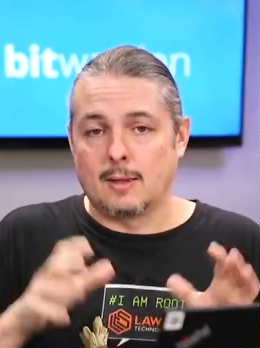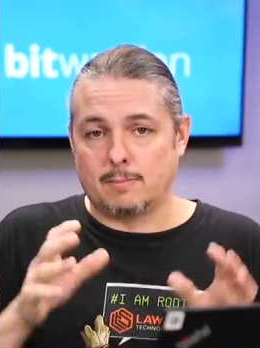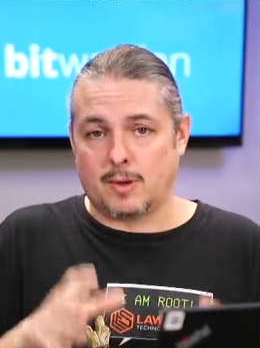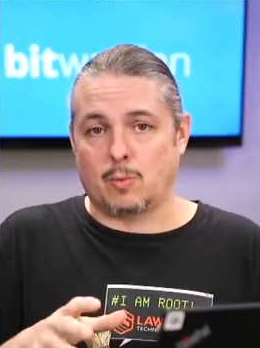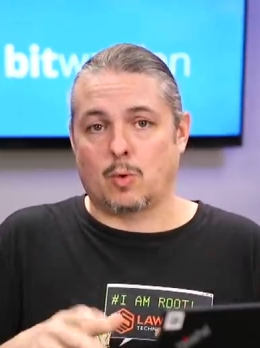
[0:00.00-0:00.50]

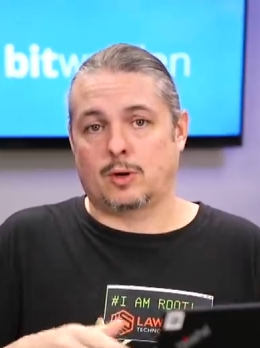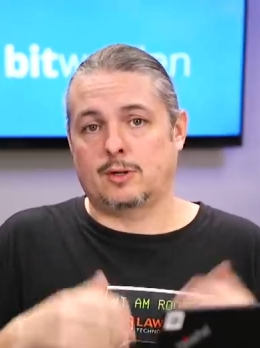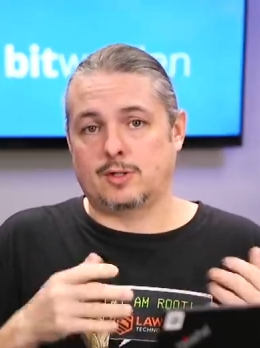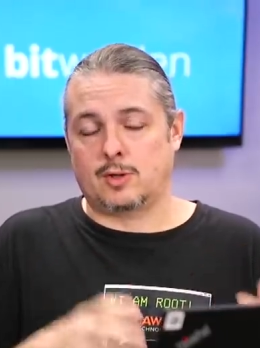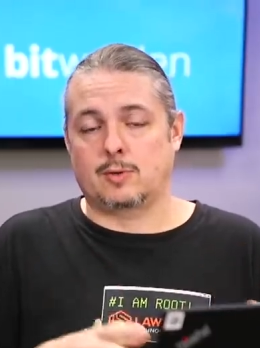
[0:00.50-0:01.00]

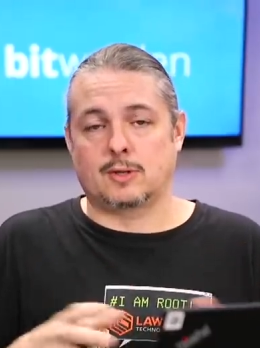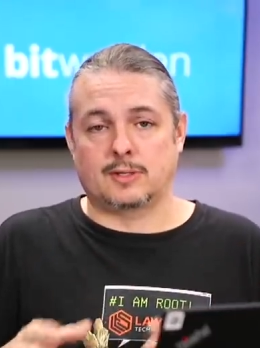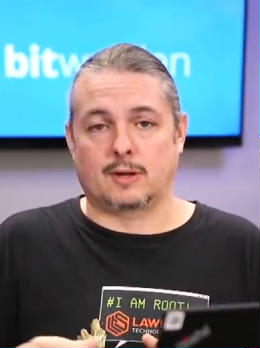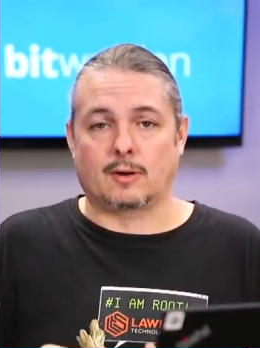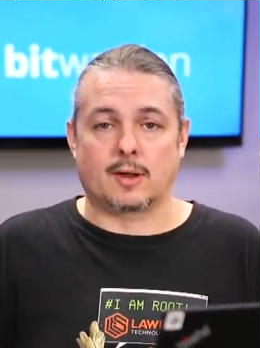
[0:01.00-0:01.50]
Bitwarden so you can
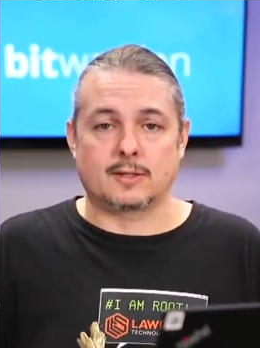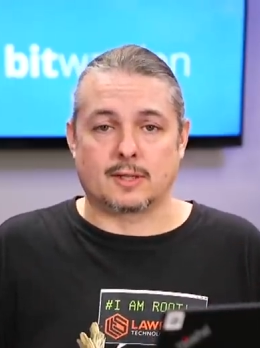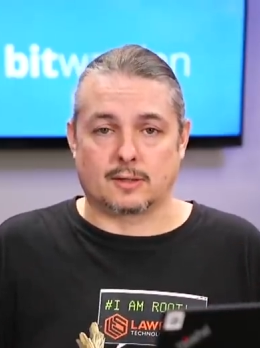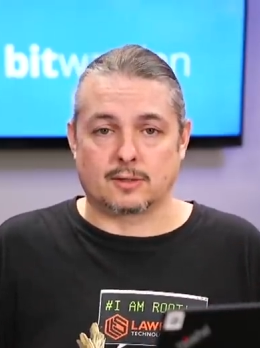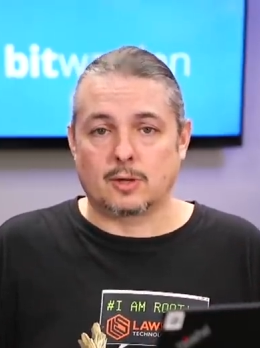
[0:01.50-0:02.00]
synchronize
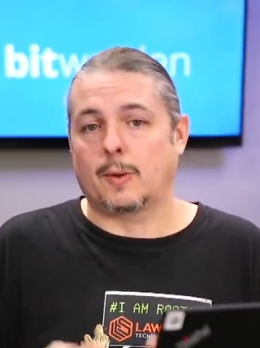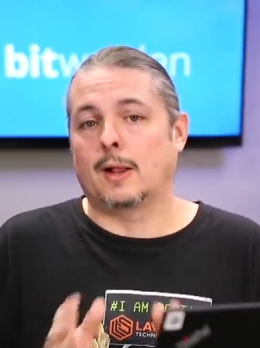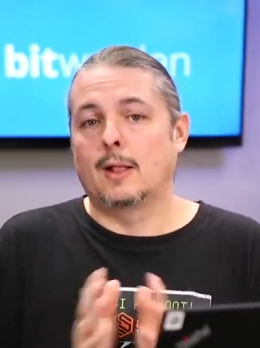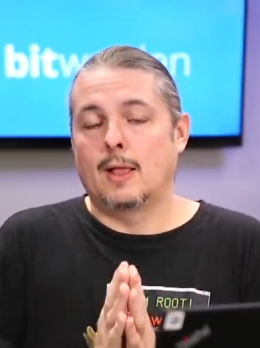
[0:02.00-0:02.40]
things to it.